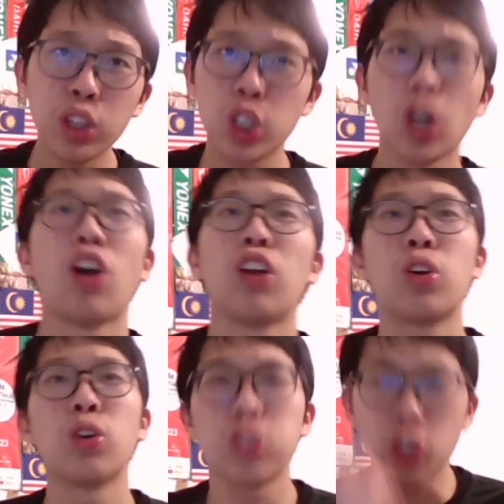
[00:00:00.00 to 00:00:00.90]
shot on
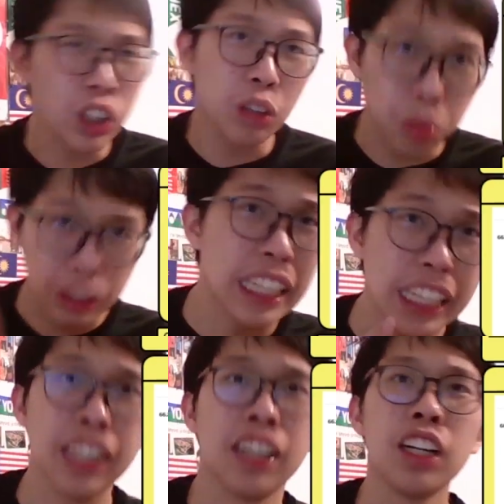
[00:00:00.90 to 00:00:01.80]
goal could have
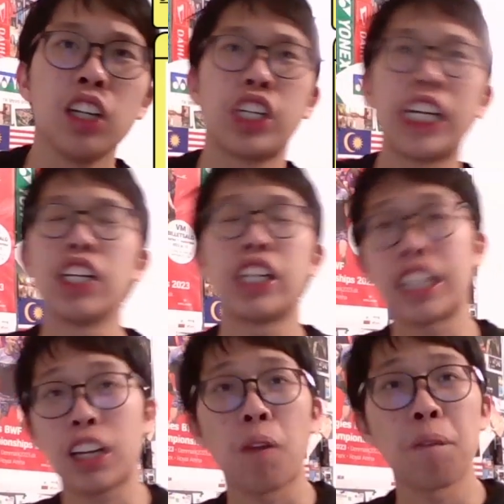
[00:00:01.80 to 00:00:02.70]
really changed this
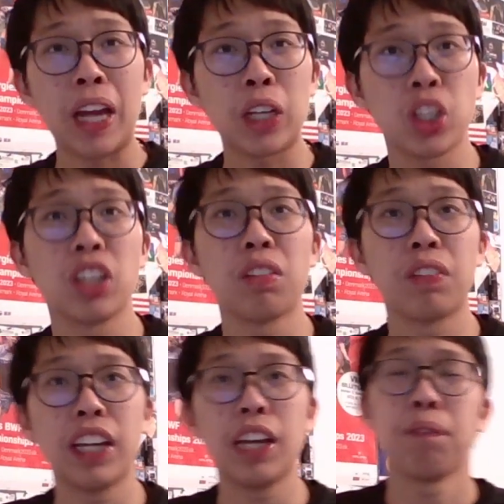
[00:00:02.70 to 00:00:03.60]
complexion of the
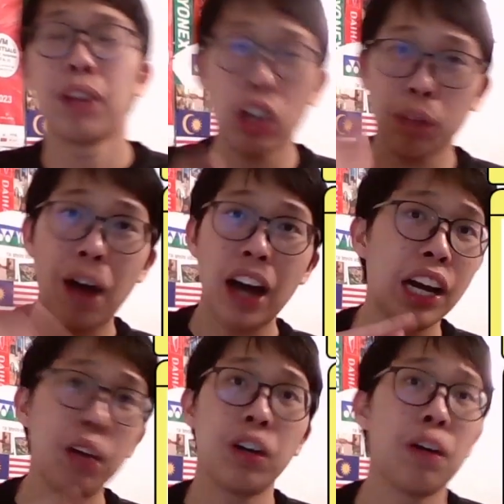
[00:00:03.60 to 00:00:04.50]
game because
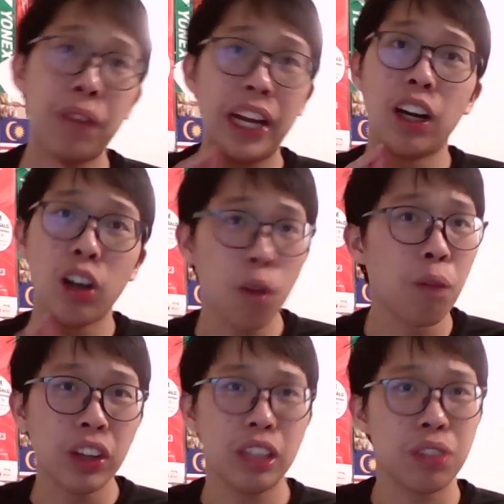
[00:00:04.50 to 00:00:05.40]
Bahrain would have played a lot
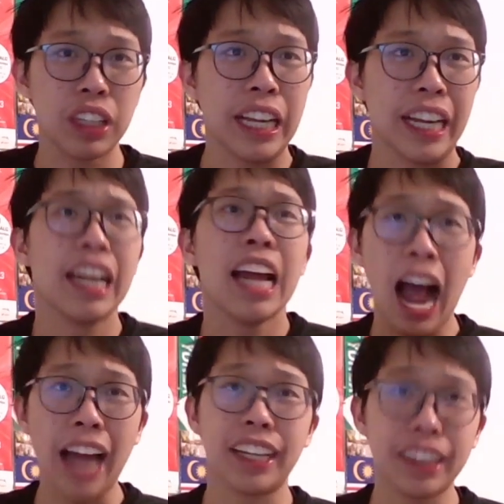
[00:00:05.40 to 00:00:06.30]
more differently. I
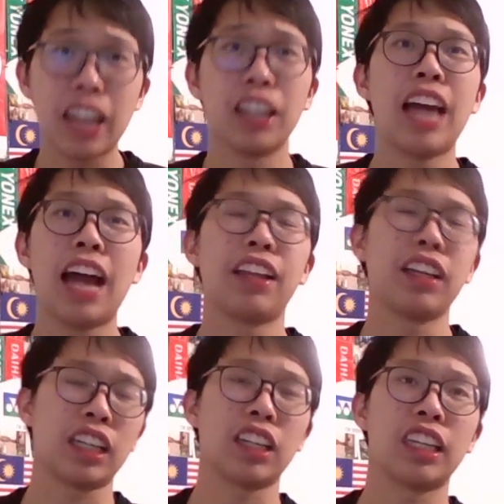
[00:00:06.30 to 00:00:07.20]
can tell you that, that
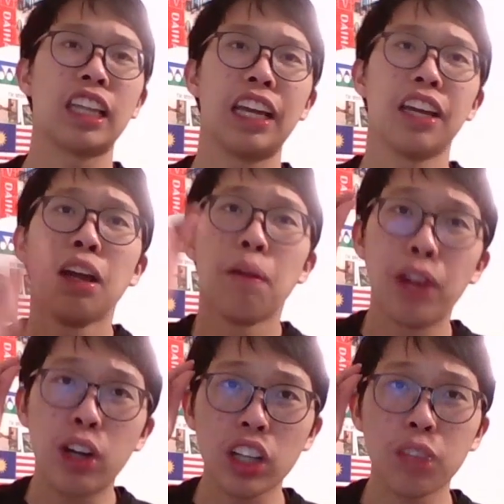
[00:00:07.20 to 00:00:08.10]
certainly
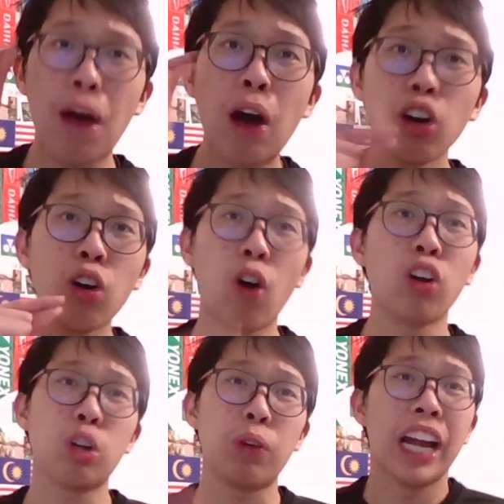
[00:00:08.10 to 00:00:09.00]
because Paulo
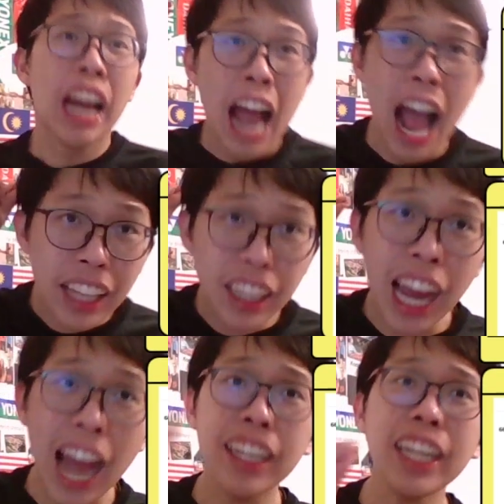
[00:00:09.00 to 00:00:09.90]
Josue has
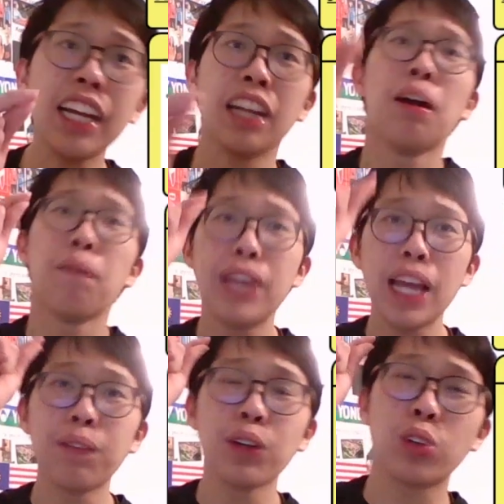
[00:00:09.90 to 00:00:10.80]
had he be
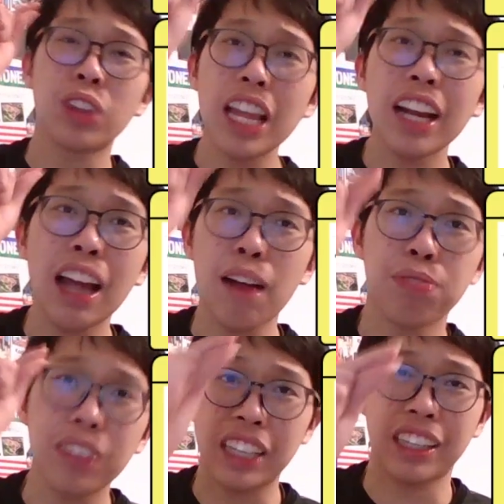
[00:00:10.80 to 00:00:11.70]
able to take that
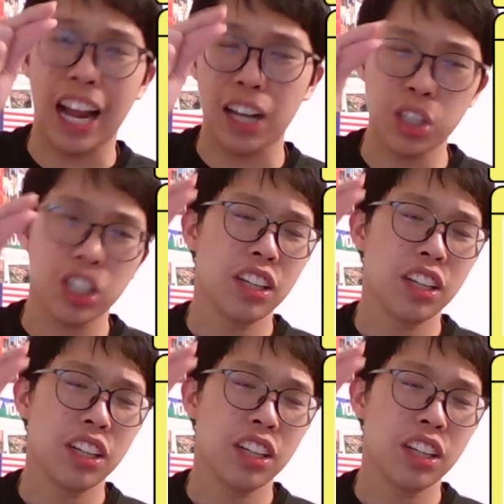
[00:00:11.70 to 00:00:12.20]
first touch.